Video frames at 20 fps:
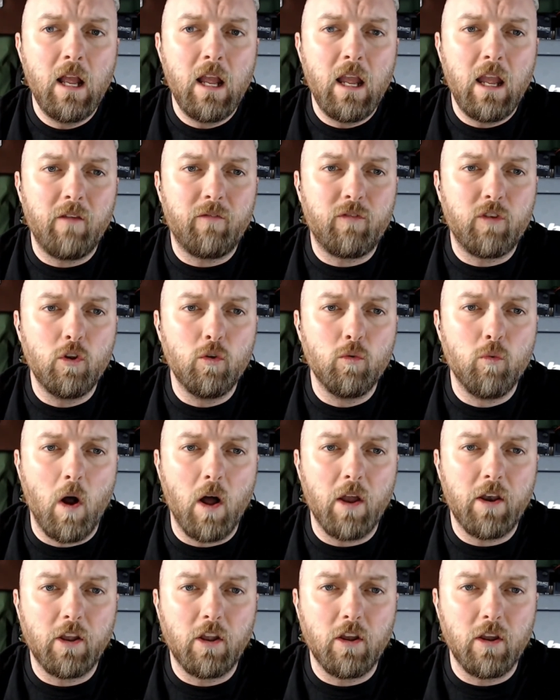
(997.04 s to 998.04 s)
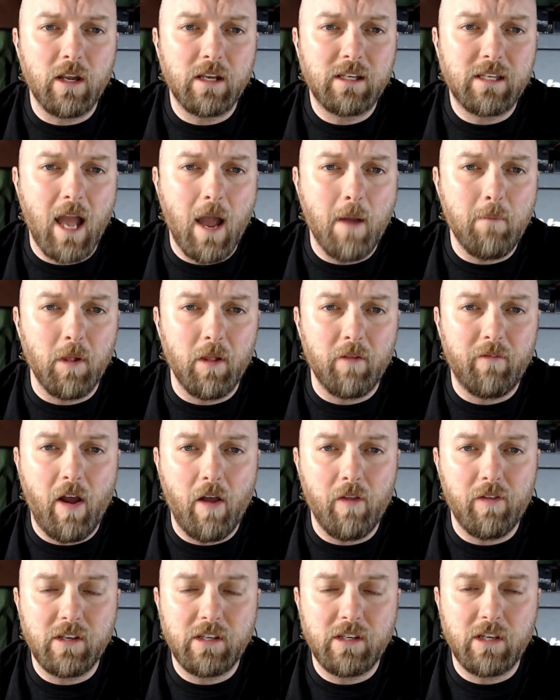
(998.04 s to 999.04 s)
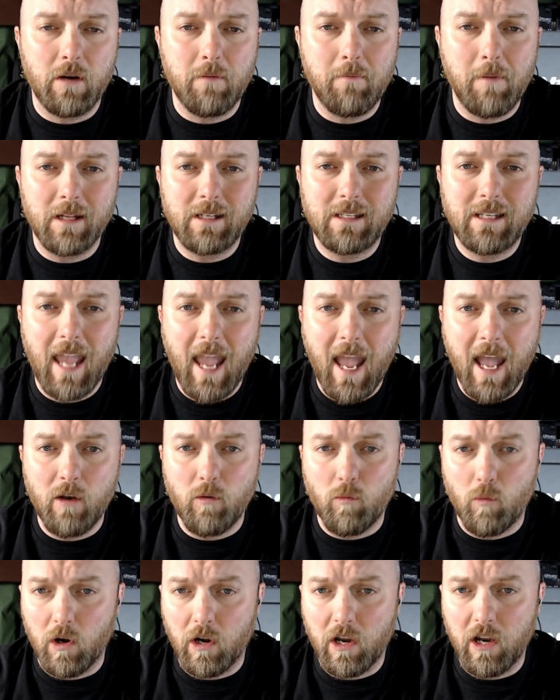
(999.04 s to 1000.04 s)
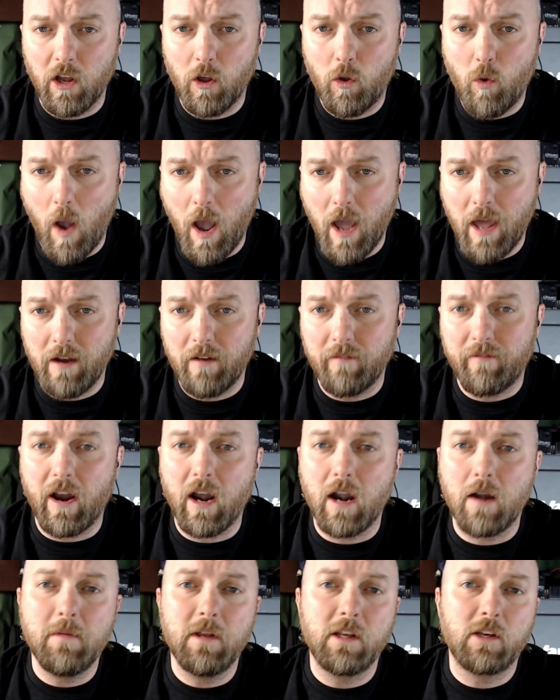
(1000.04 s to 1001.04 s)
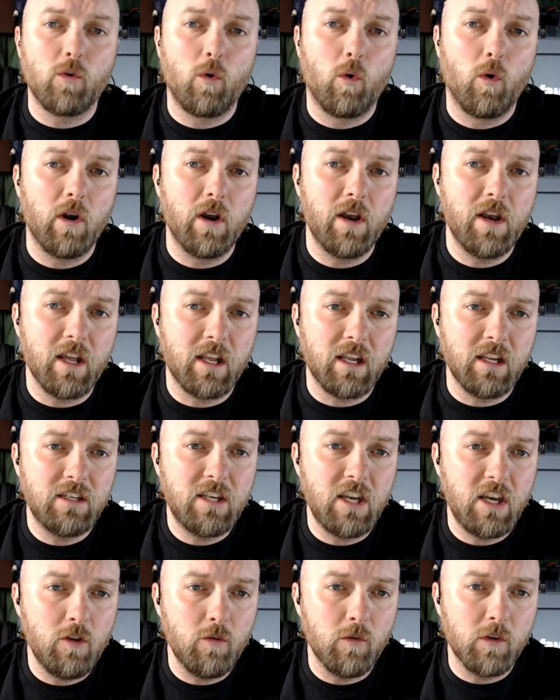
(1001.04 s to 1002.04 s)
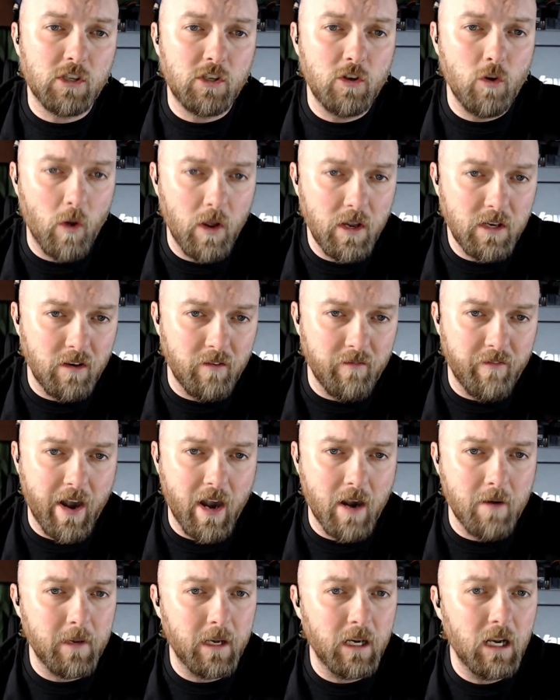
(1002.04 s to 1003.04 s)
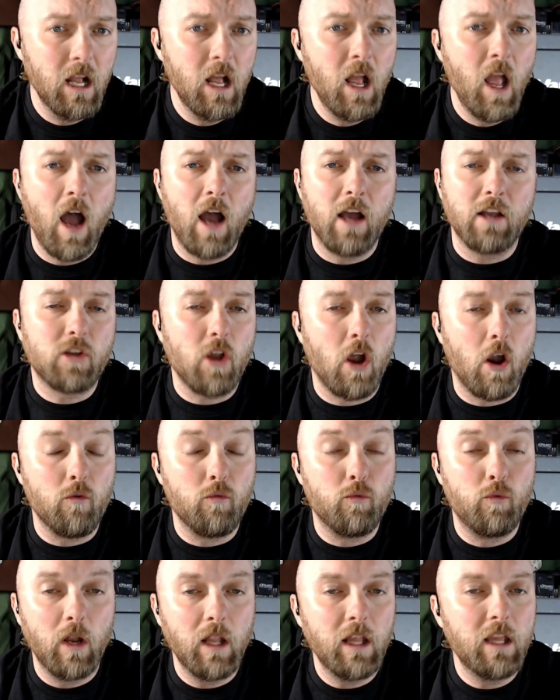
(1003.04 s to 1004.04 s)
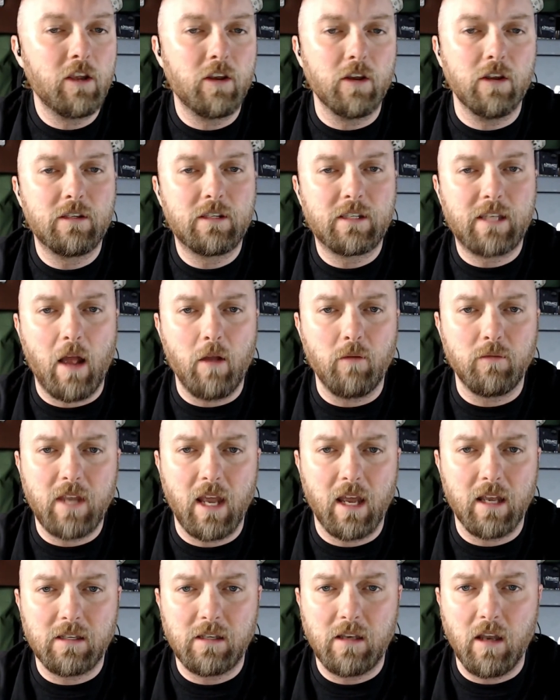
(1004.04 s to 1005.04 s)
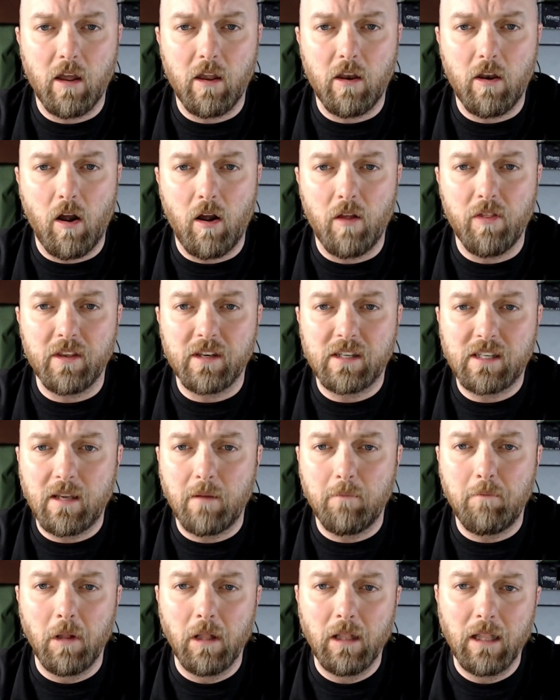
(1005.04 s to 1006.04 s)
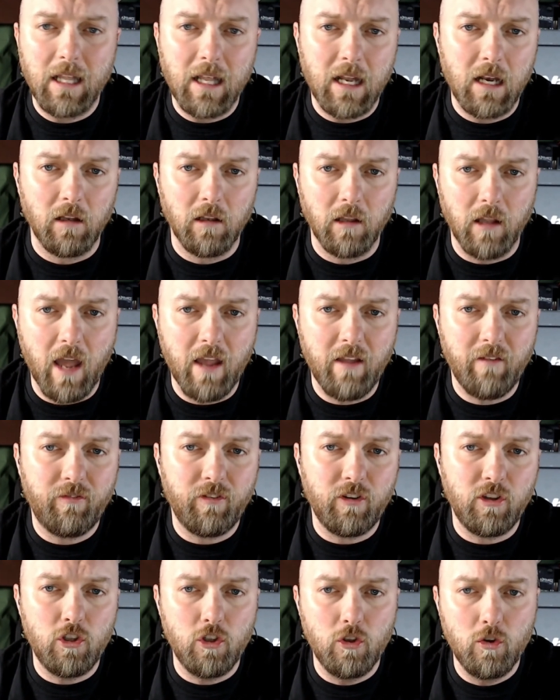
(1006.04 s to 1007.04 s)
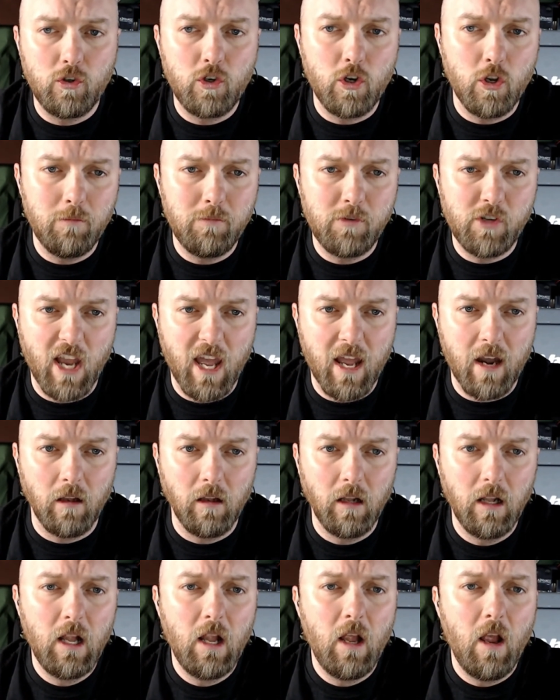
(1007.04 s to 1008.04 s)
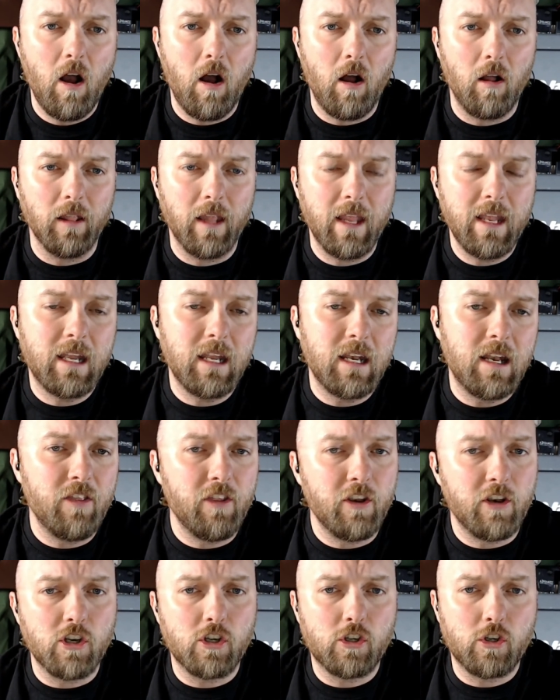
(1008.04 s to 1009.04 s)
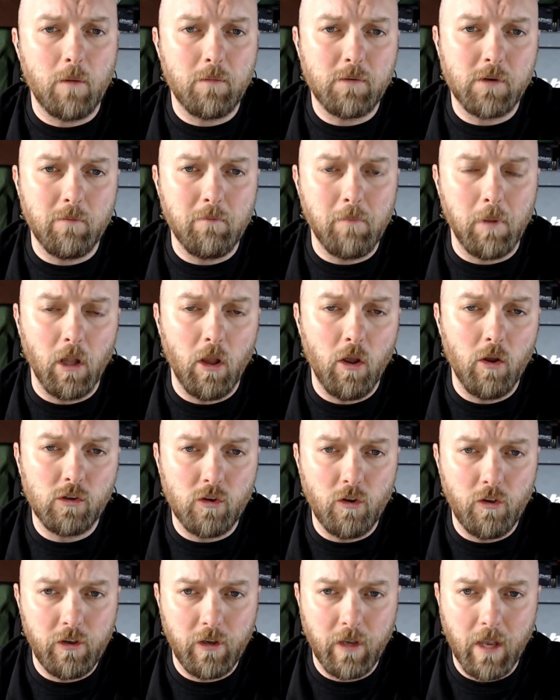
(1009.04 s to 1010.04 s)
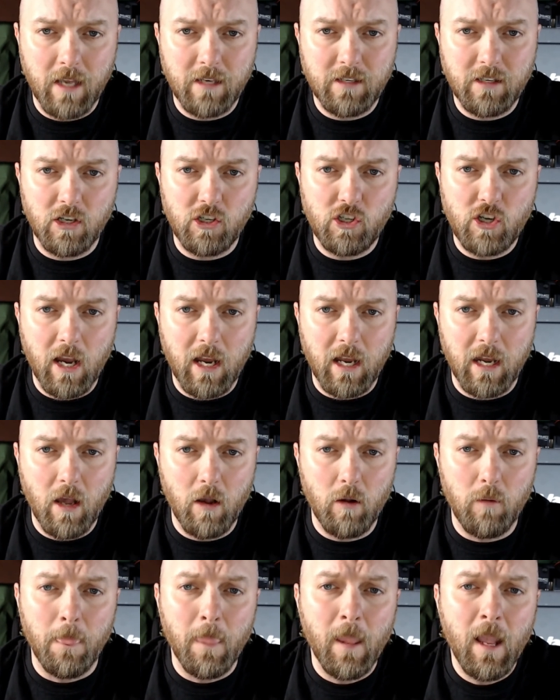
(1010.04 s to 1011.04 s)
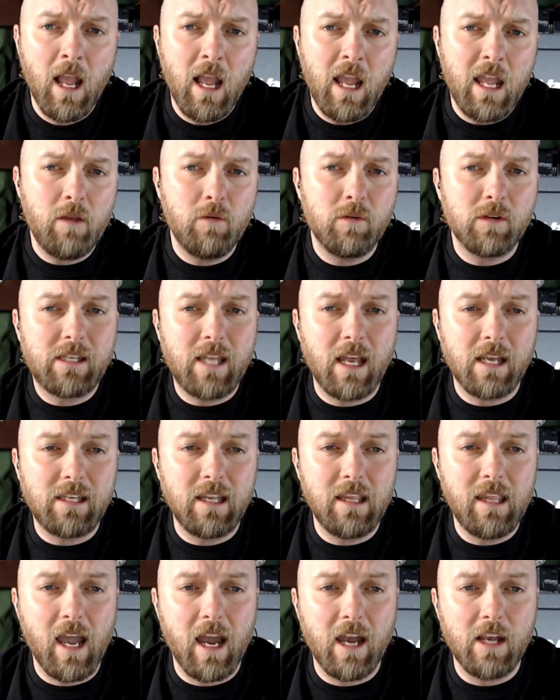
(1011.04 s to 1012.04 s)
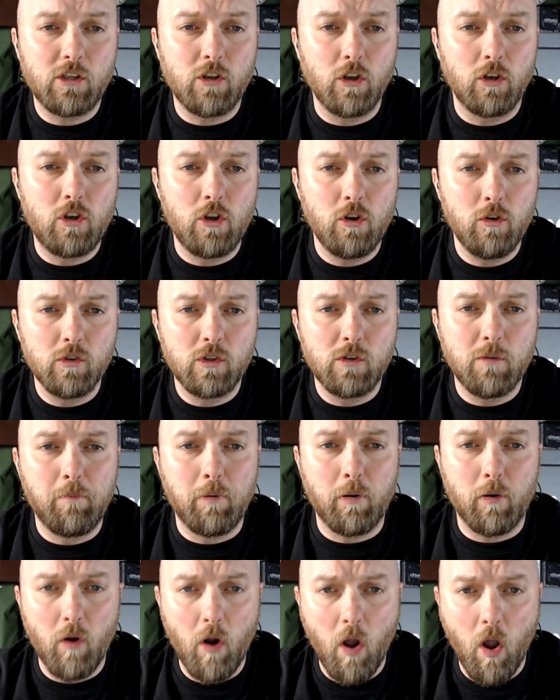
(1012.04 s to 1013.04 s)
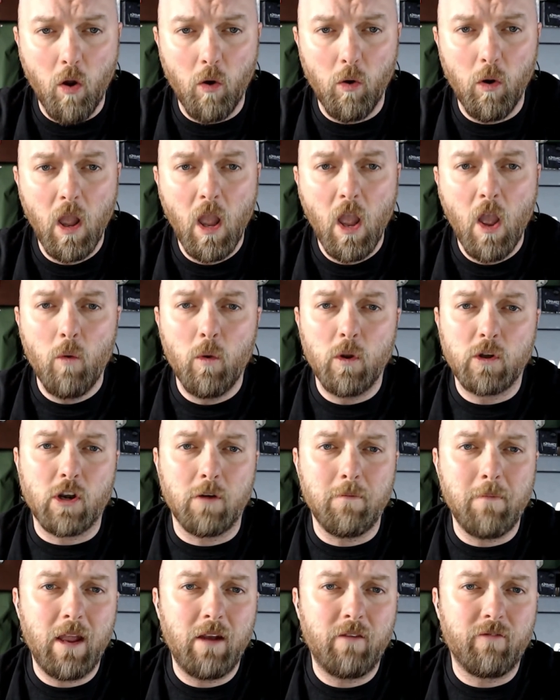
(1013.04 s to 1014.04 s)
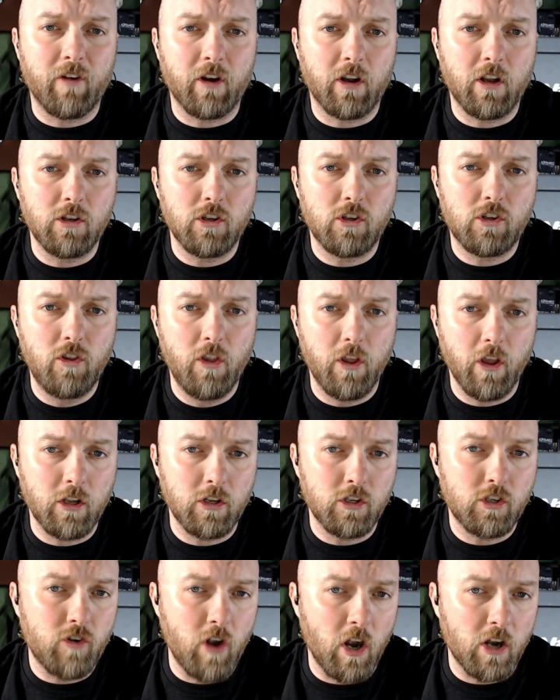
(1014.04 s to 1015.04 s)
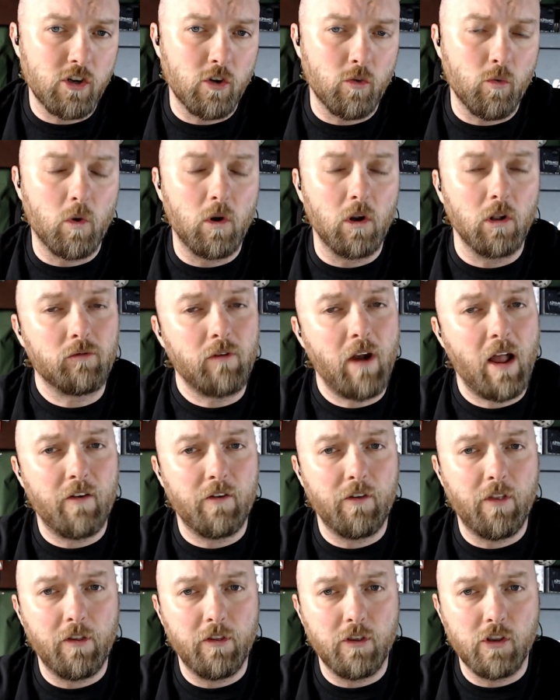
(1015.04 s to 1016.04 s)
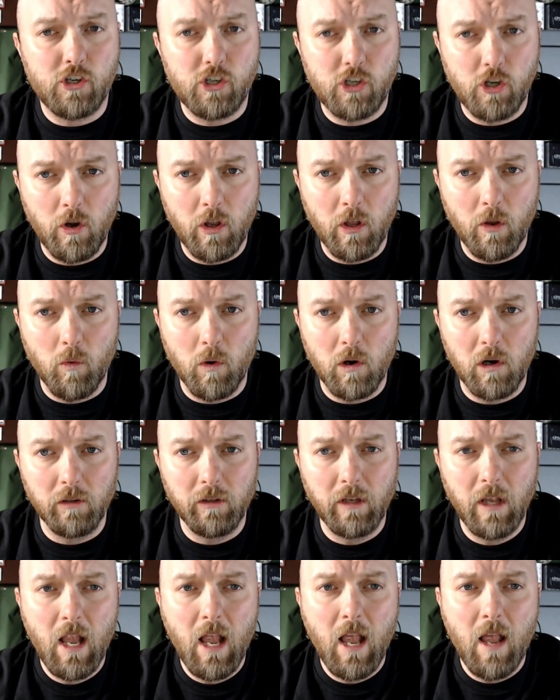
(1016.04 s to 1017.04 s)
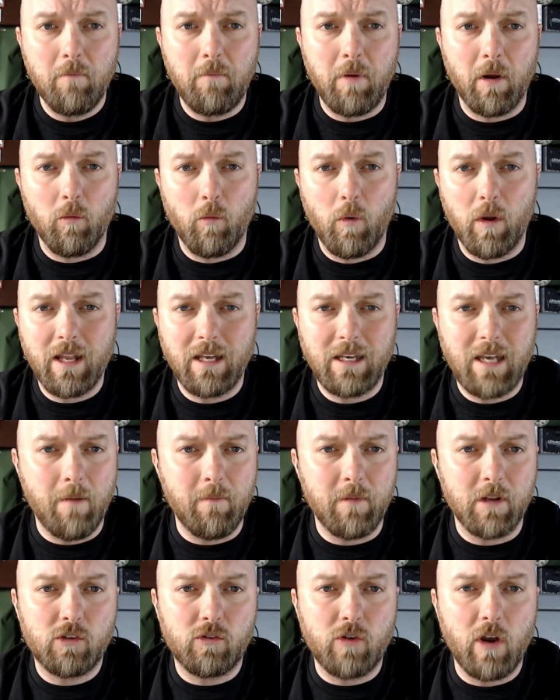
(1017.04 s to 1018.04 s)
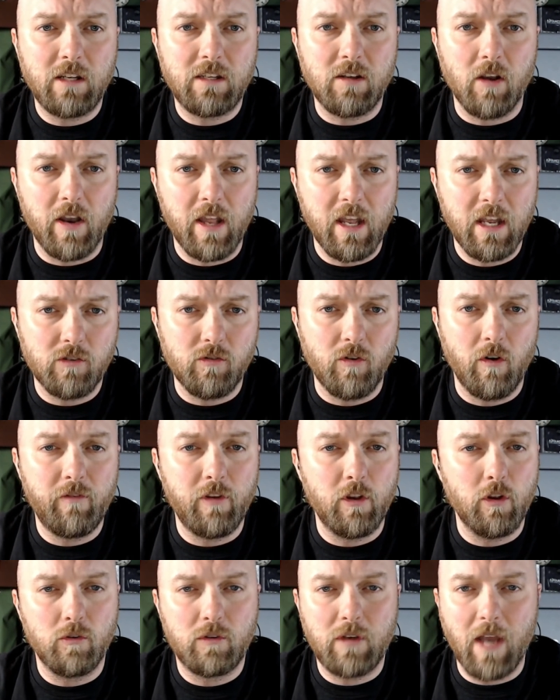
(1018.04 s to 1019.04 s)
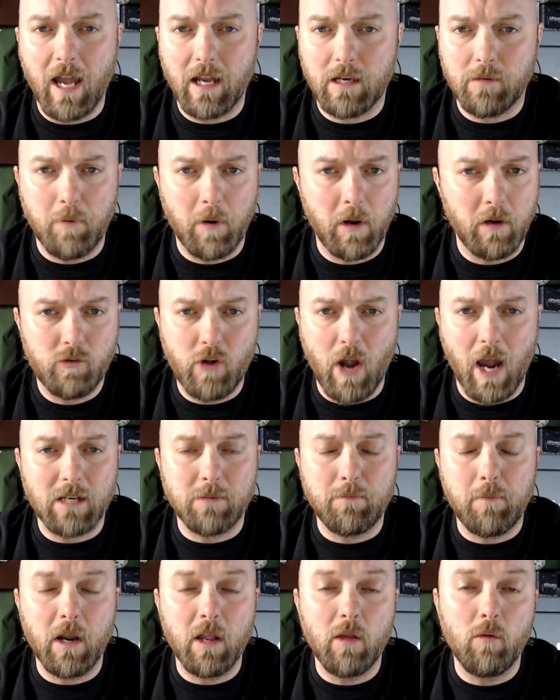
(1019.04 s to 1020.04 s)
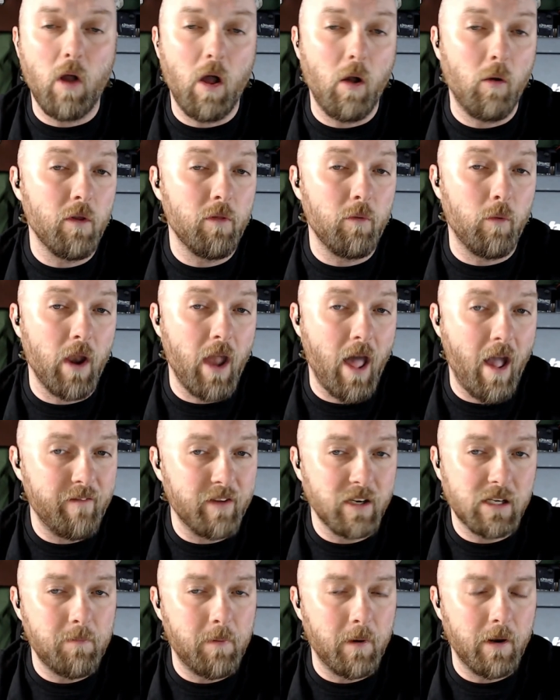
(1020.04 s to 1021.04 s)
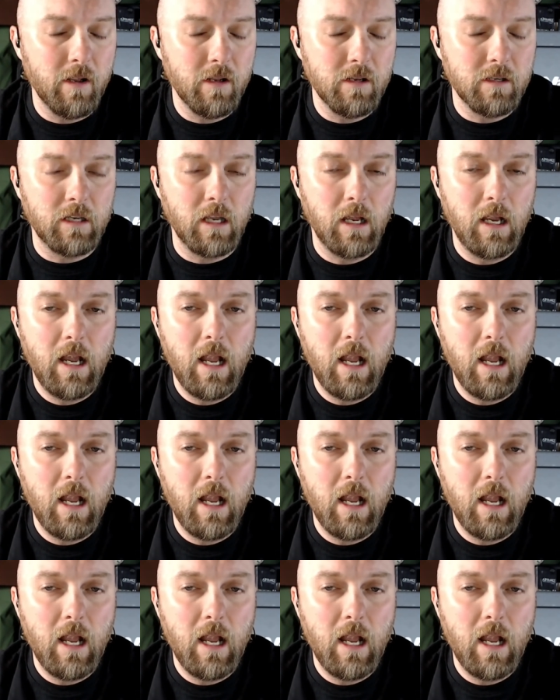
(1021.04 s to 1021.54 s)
If you want a good example of how these earbuds can work in a quiet environment or in a continuous noise environment, I saw a really good sound test done on the Simple Little Life YouTube channel. I'll link it in the description below so that you guys can check it out. He was testing the Isotunes Pro, which are made for the construction world rather than the shooting world. But what he demonstrates on his review tracks pretty well with what I've experienced.